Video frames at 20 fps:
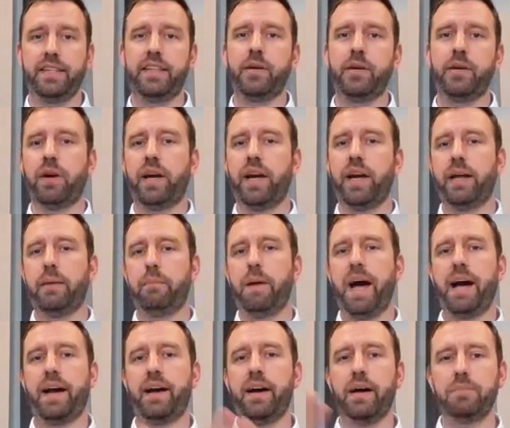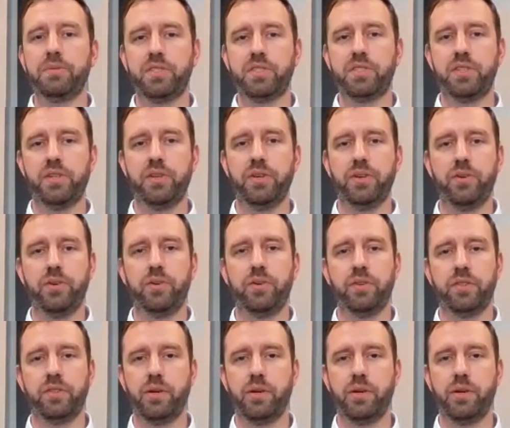I think we're getting back up to